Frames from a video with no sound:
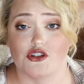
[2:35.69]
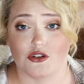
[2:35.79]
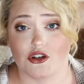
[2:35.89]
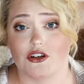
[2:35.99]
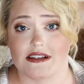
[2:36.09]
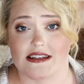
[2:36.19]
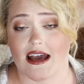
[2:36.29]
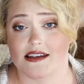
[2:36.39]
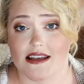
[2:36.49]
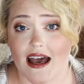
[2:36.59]
to your
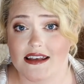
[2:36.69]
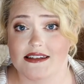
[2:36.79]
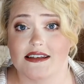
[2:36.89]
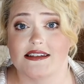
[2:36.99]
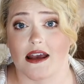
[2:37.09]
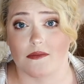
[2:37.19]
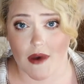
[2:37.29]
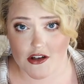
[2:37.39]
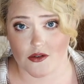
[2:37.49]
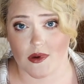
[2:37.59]
exact sizes and
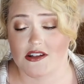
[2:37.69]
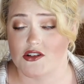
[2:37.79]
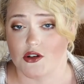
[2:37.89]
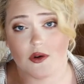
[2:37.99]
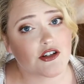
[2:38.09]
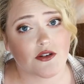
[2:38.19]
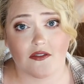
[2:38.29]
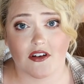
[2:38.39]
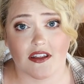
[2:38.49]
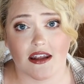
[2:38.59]
measurements, so you enter
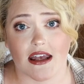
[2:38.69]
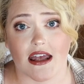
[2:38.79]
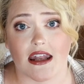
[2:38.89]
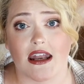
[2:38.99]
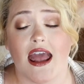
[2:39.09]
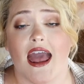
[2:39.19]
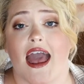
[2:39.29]
everything in